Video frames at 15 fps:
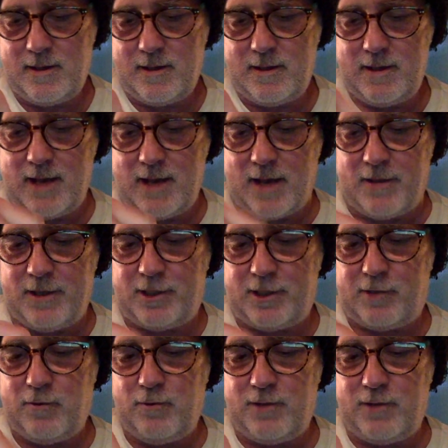Yeah, this
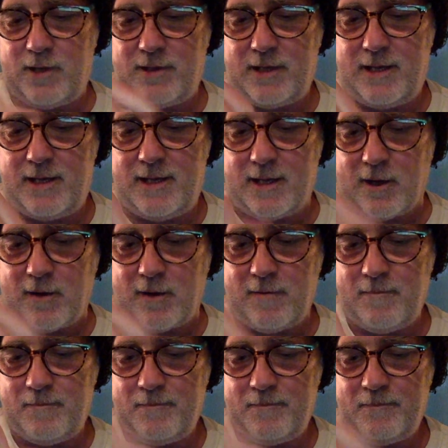screws into here.
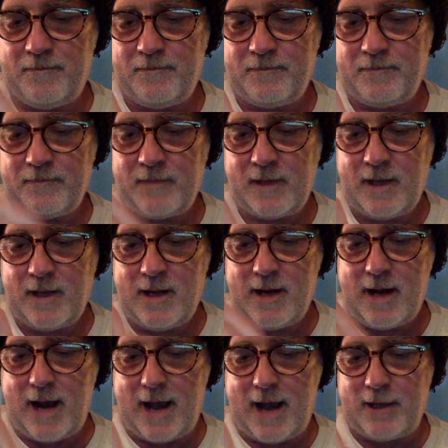
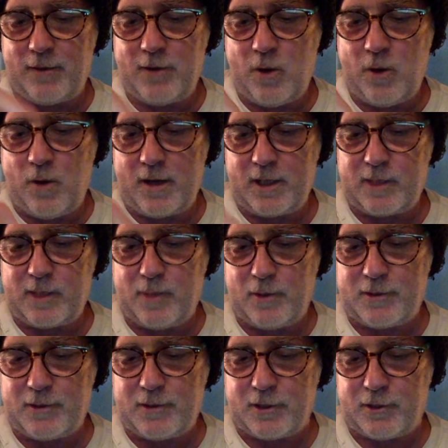I don't know what you're
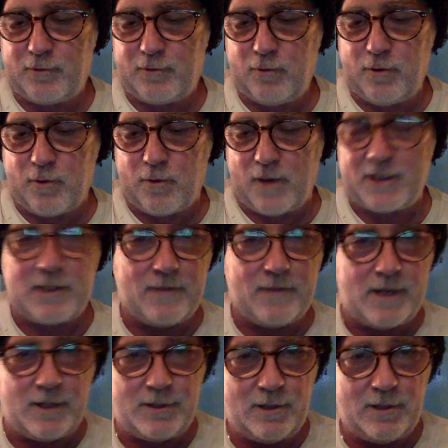supposed to screw the rest of it
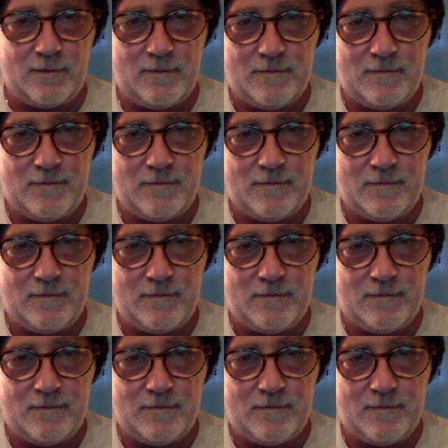into,